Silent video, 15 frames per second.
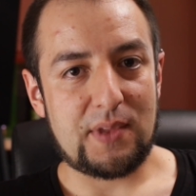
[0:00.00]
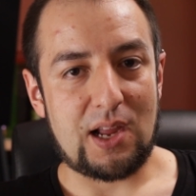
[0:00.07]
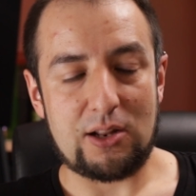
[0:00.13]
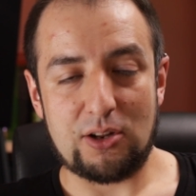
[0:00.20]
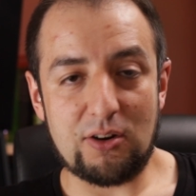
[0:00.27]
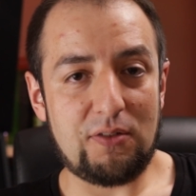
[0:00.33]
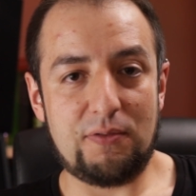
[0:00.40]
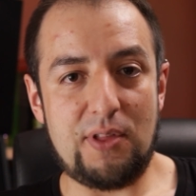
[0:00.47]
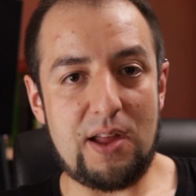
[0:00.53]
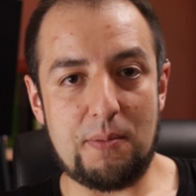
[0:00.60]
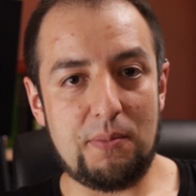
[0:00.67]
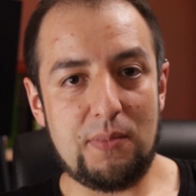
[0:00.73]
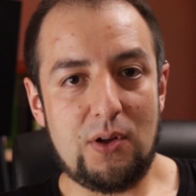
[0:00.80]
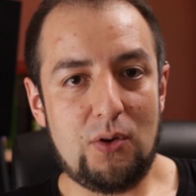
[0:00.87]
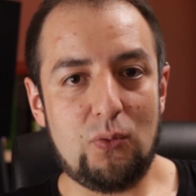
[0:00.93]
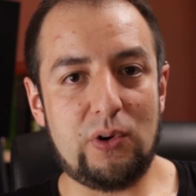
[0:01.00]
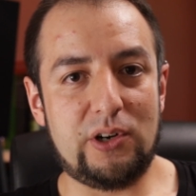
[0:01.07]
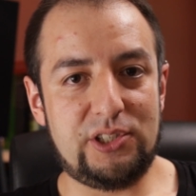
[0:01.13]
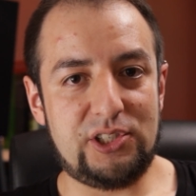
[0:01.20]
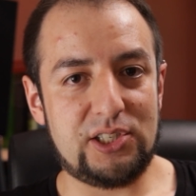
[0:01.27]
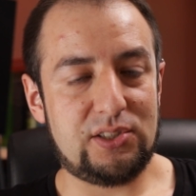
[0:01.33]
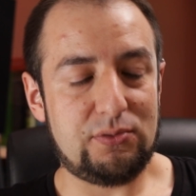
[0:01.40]
A lot of them
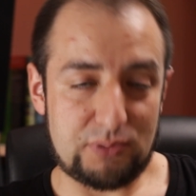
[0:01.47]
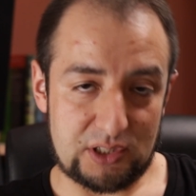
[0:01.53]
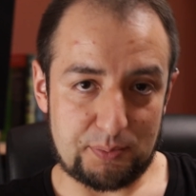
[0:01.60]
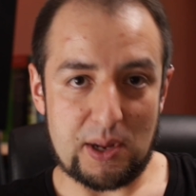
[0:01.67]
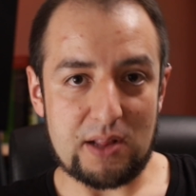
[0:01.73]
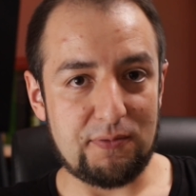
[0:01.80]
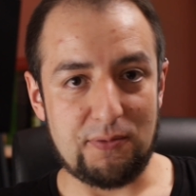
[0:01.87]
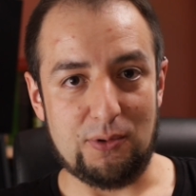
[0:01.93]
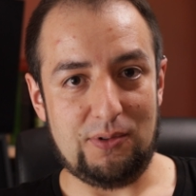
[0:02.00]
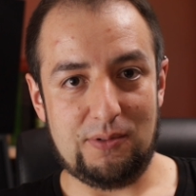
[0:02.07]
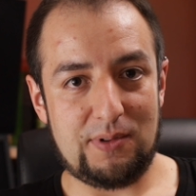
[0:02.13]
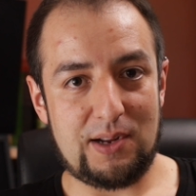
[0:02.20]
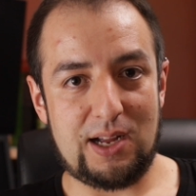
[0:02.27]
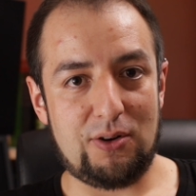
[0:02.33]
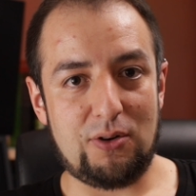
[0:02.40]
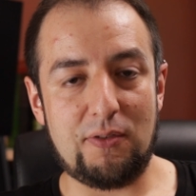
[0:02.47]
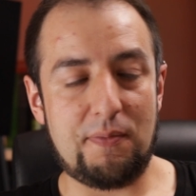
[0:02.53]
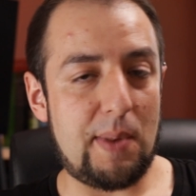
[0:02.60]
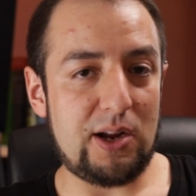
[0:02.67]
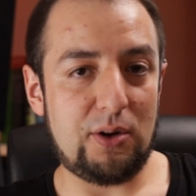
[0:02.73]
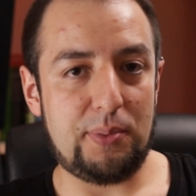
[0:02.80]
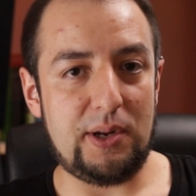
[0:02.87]
were just respectful of
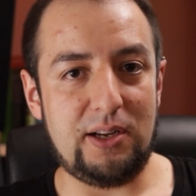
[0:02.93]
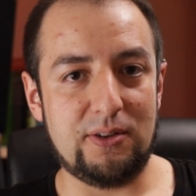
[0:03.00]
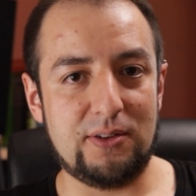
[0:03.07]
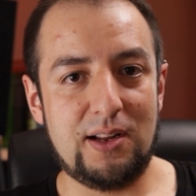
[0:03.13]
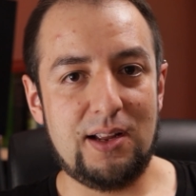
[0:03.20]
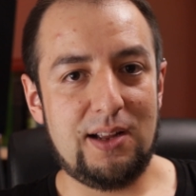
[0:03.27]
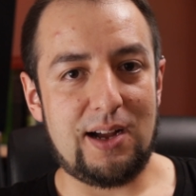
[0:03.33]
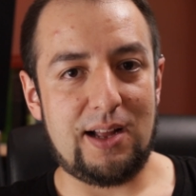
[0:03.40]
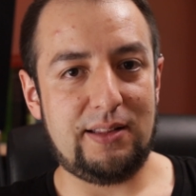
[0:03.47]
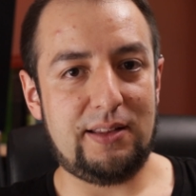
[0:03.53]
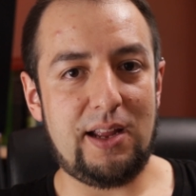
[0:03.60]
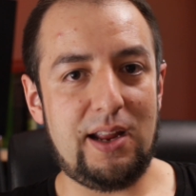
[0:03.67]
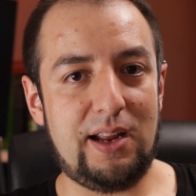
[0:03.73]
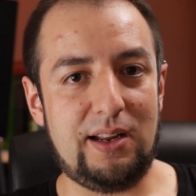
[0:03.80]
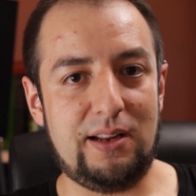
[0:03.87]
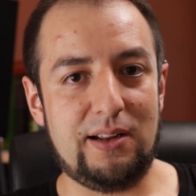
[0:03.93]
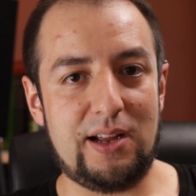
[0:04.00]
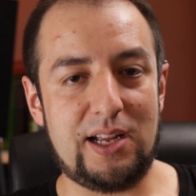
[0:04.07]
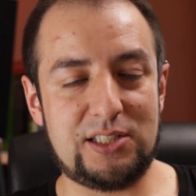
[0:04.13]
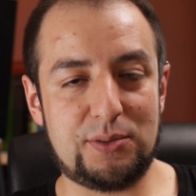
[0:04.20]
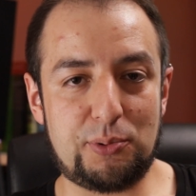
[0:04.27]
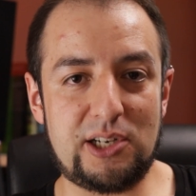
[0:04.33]
my opinion, and they
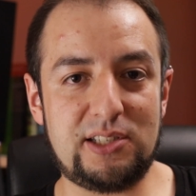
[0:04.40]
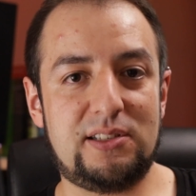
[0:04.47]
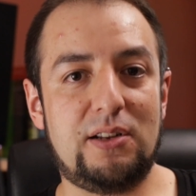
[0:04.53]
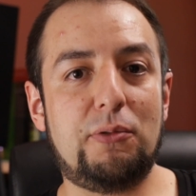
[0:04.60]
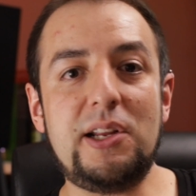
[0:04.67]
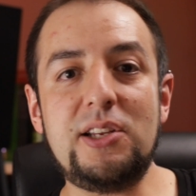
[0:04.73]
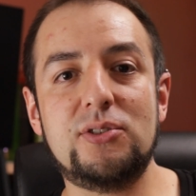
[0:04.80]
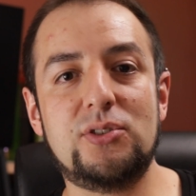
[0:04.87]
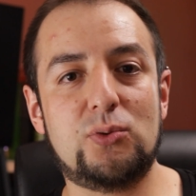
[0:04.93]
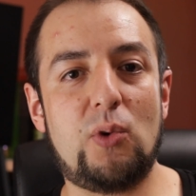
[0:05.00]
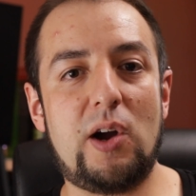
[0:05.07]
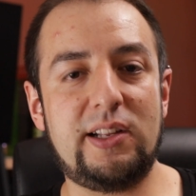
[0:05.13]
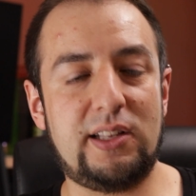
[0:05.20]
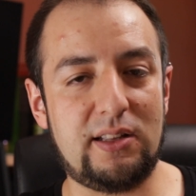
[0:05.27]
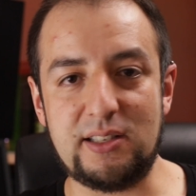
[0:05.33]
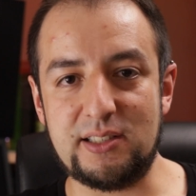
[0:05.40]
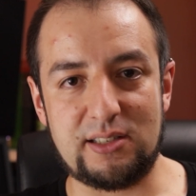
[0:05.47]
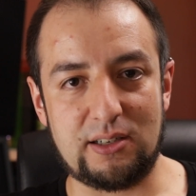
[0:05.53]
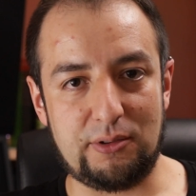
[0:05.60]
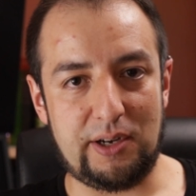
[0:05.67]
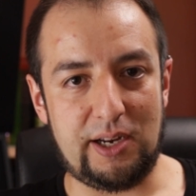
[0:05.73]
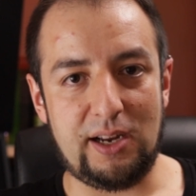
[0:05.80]
expressed the reasons why they
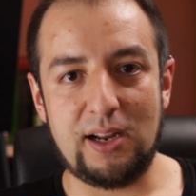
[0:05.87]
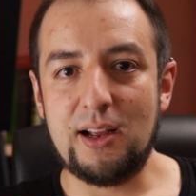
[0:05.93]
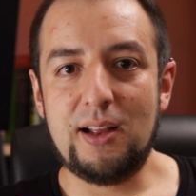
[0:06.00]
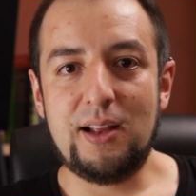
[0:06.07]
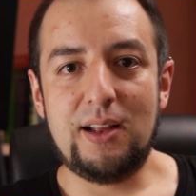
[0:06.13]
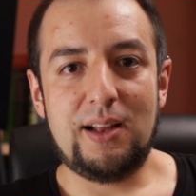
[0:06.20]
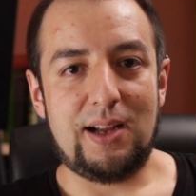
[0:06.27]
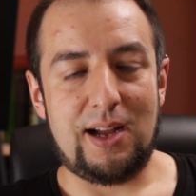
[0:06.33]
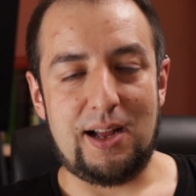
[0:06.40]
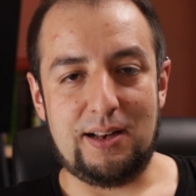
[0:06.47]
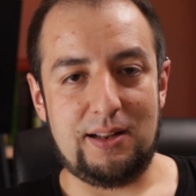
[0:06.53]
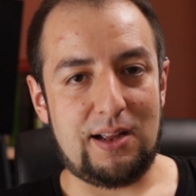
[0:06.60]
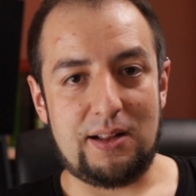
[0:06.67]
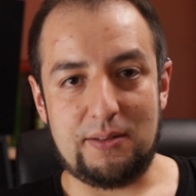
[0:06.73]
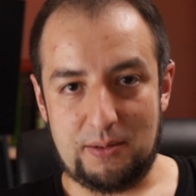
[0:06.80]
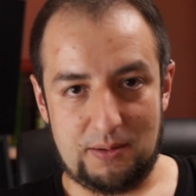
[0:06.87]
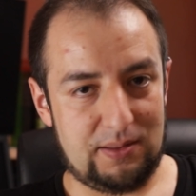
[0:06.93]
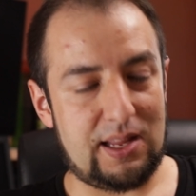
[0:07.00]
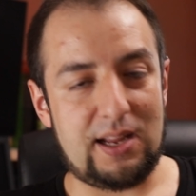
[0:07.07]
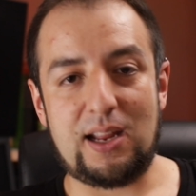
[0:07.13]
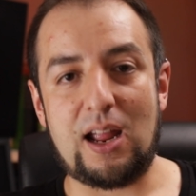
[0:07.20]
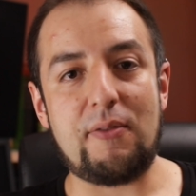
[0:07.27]
disagree,
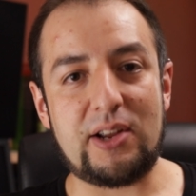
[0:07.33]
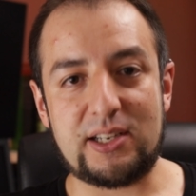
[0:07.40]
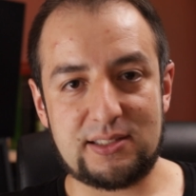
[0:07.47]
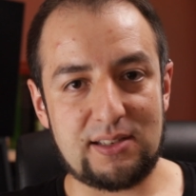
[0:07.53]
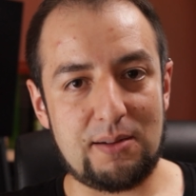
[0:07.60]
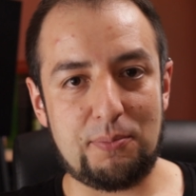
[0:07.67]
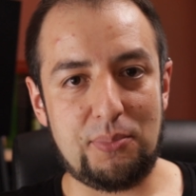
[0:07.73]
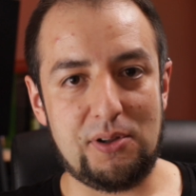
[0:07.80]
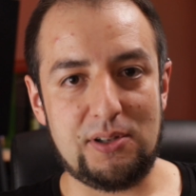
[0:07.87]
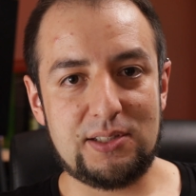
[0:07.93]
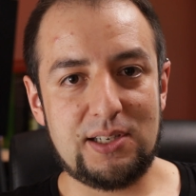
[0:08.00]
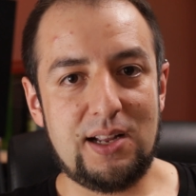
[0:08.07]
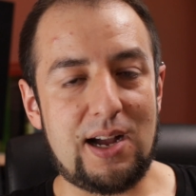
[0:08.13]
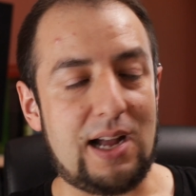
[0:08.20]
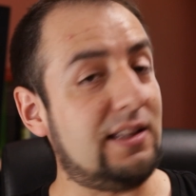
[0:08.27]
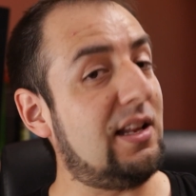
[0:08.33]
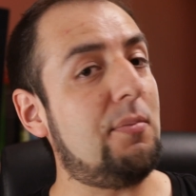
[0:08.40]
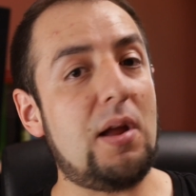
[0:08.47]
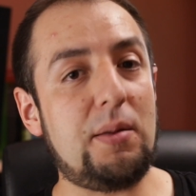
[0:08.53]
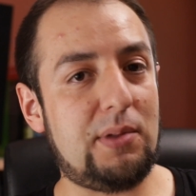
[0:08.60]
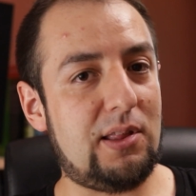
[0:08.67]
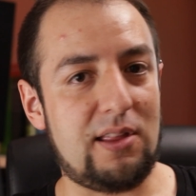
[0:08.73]
and they gave examples, and they
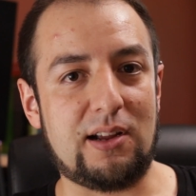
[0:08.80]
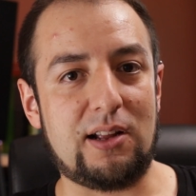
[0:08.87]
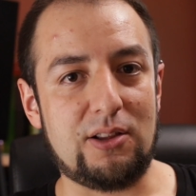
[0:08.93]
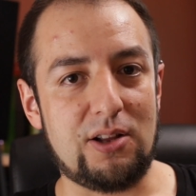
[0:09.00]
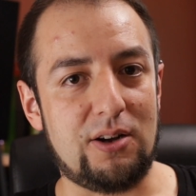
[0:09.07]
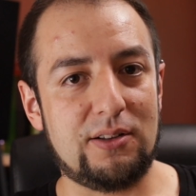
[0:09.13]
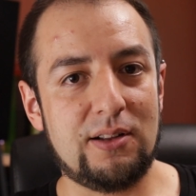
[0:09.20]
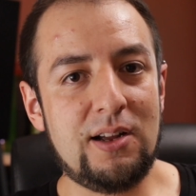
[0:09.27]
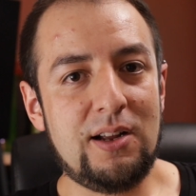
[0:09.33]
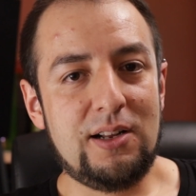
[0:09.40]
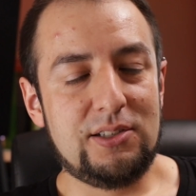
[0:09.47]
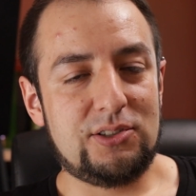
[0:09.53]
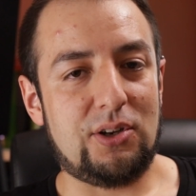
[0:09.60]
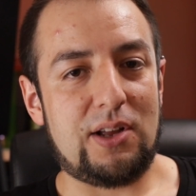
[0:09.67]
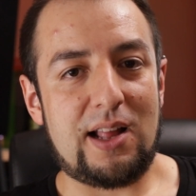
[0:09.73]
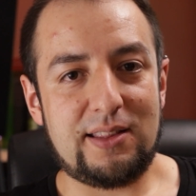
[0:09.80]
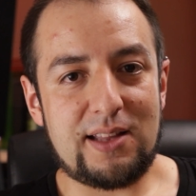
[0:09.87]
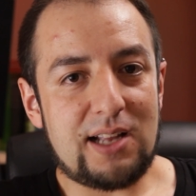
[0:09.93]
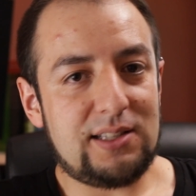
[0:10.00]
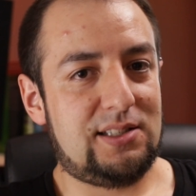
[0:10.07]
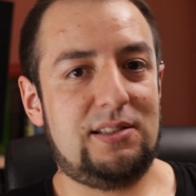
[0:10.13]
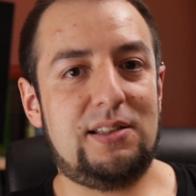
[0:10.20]
made me think a lot. So, and
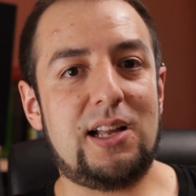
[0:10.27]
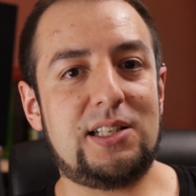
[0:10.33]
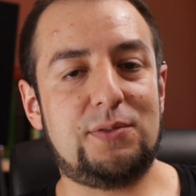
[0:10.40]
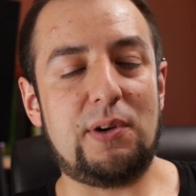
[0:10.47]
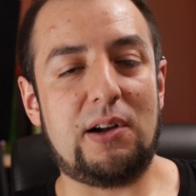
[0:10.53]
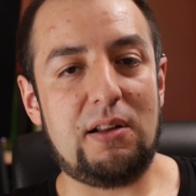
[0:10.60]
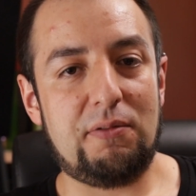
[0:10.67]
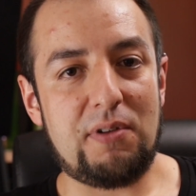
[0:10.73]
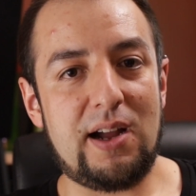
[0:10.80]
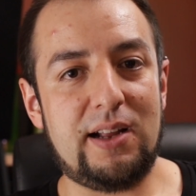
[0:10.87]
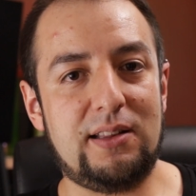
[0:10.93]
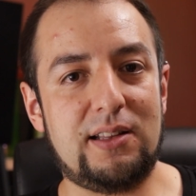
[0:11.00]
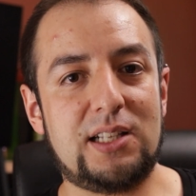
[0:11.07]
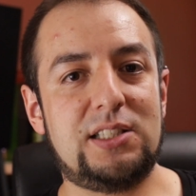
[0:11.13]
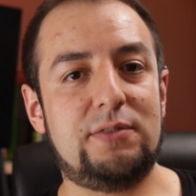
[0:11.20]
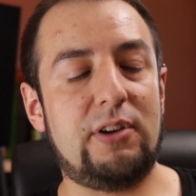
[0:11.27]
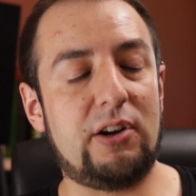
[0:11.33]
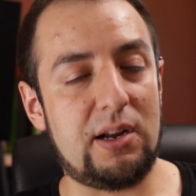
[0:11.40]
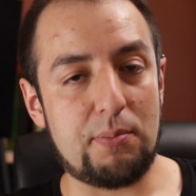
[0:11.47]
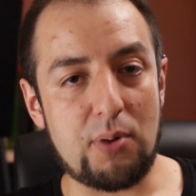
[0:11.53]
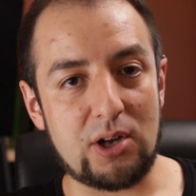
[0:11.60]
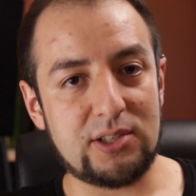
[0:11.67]
that's very fine, that's
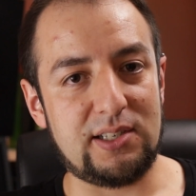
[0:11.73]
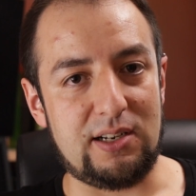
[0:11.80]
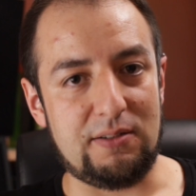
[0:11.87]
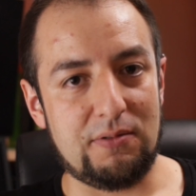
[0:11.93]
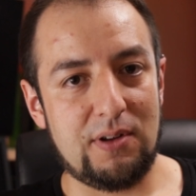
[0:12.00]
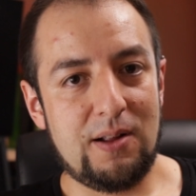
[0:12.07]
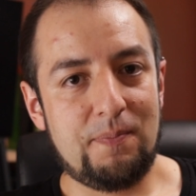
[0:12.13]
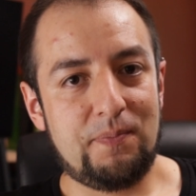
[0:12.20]
very positive.